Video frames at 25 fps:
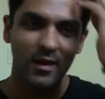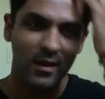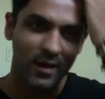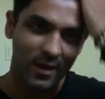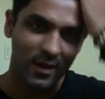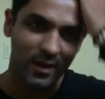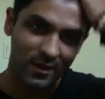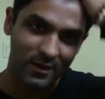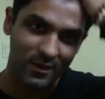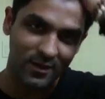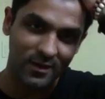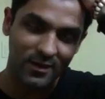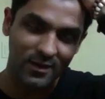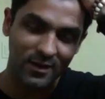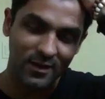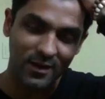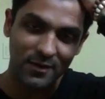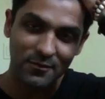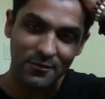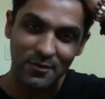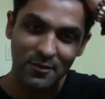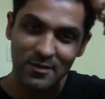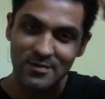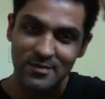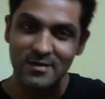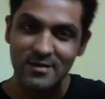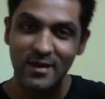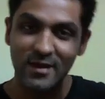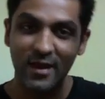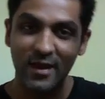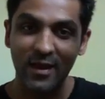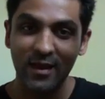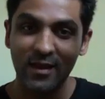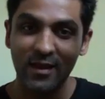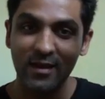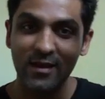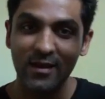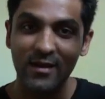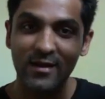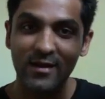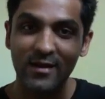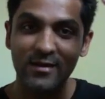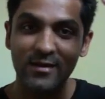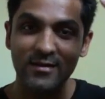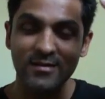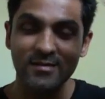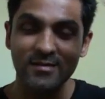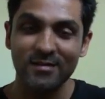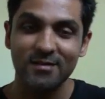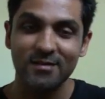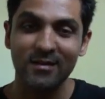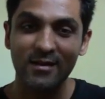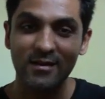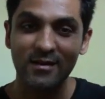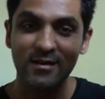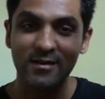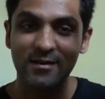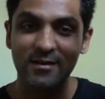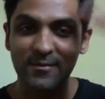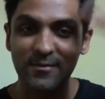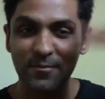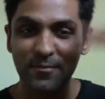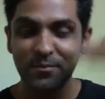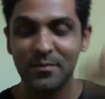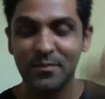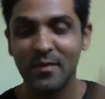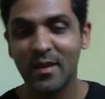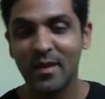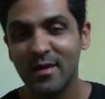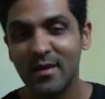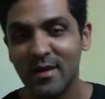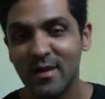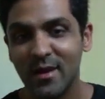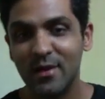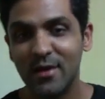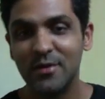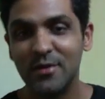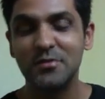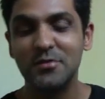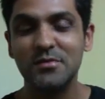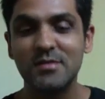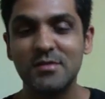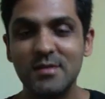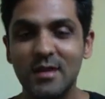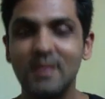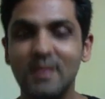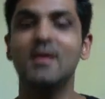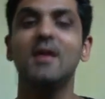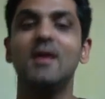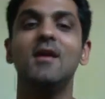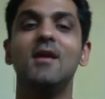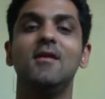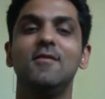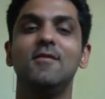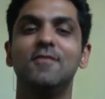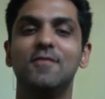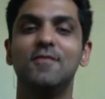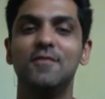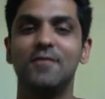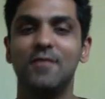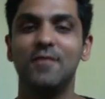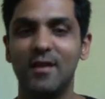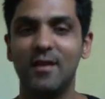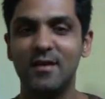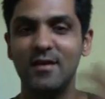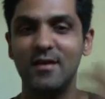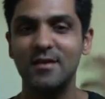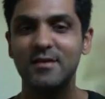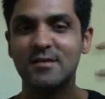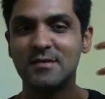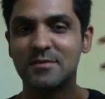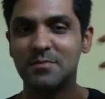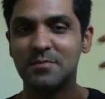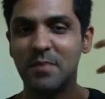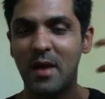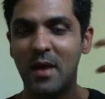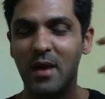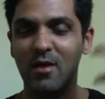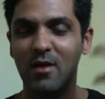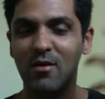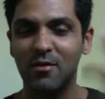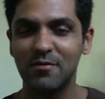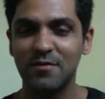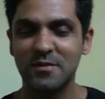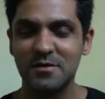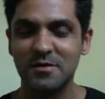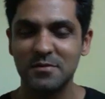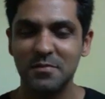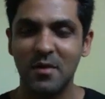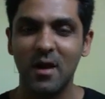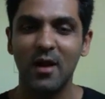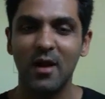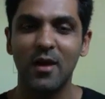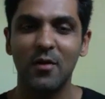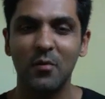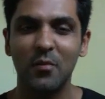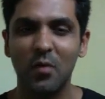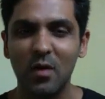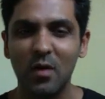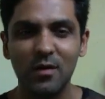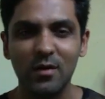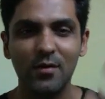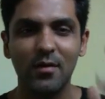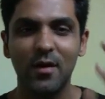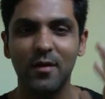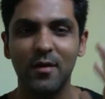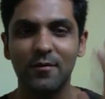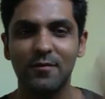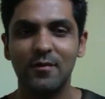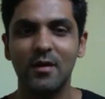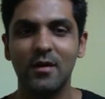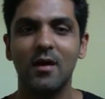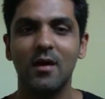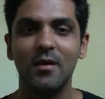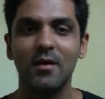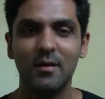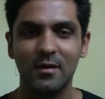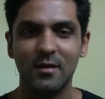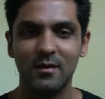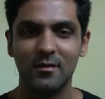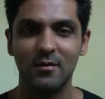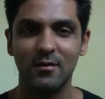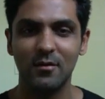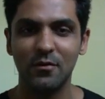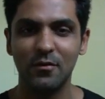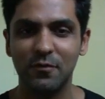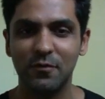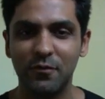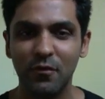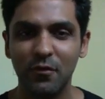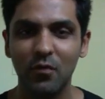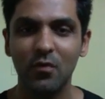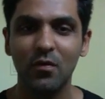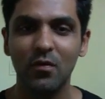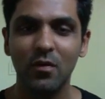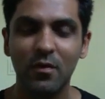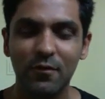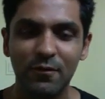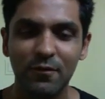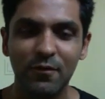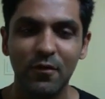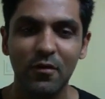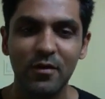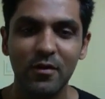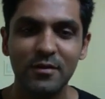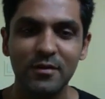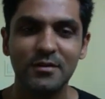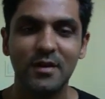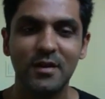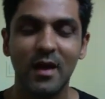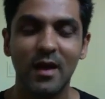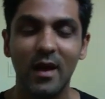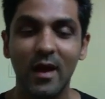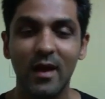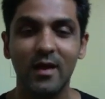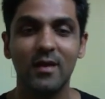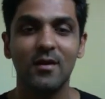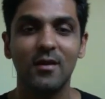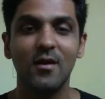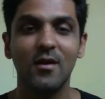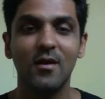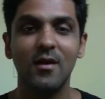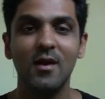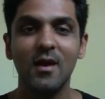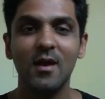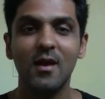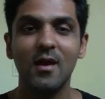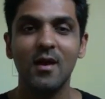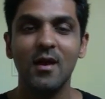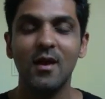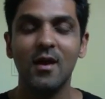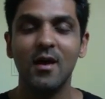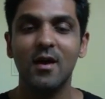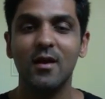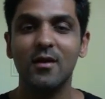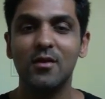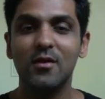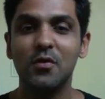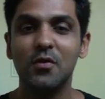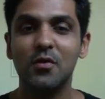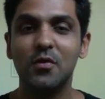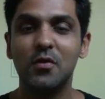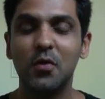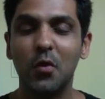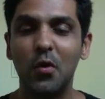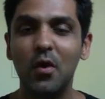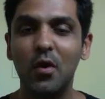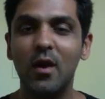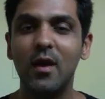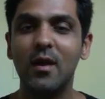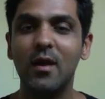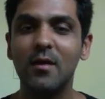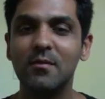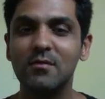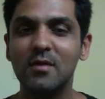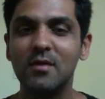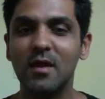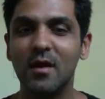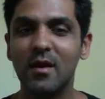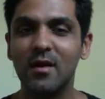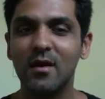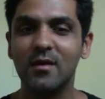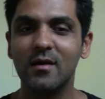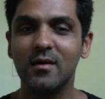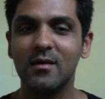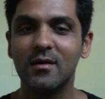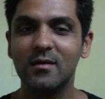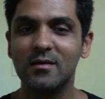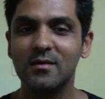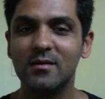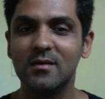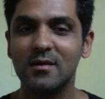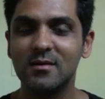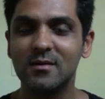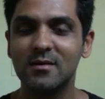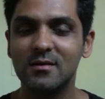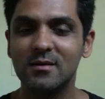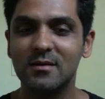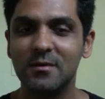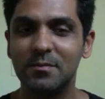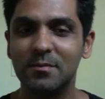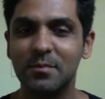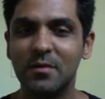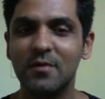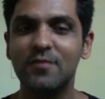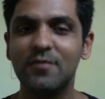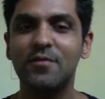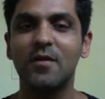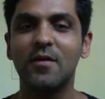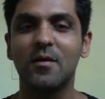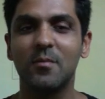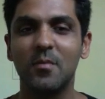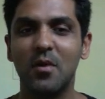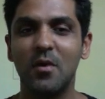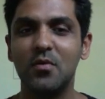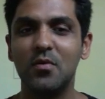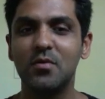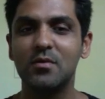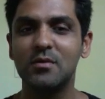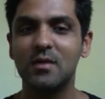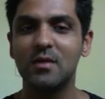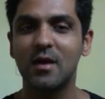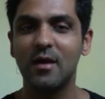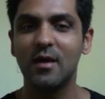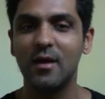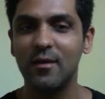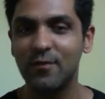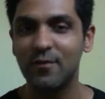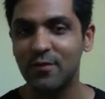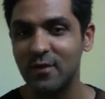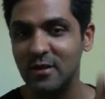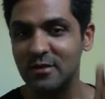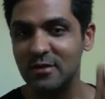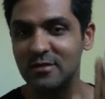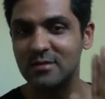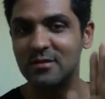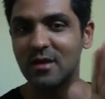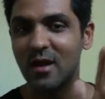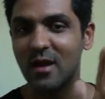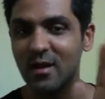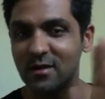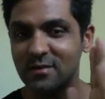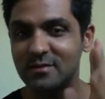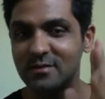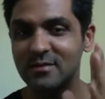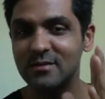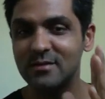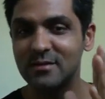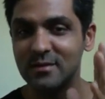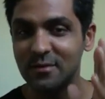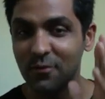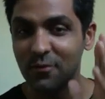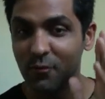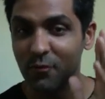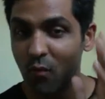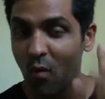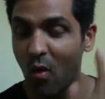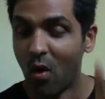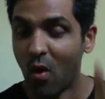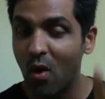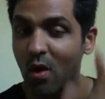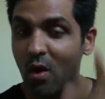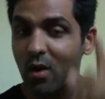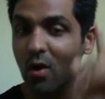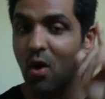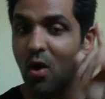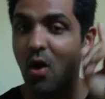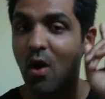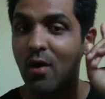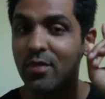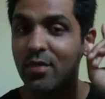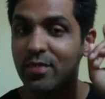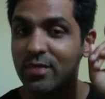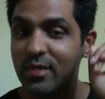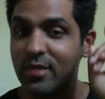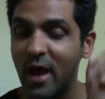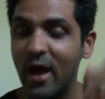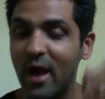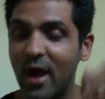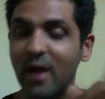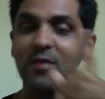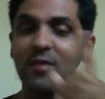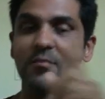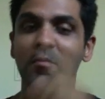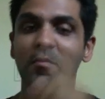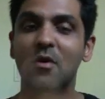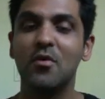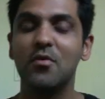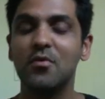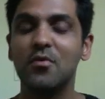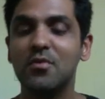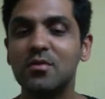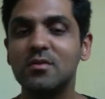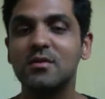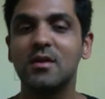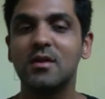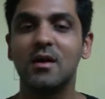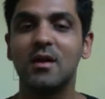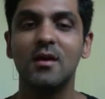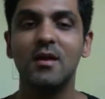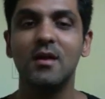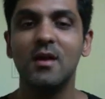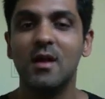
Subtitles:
and he was saying to Sadhev in his back of his mind, what you have done, you foolish guy. You told him the perfect muhurta. If he starts the war on that muhurta,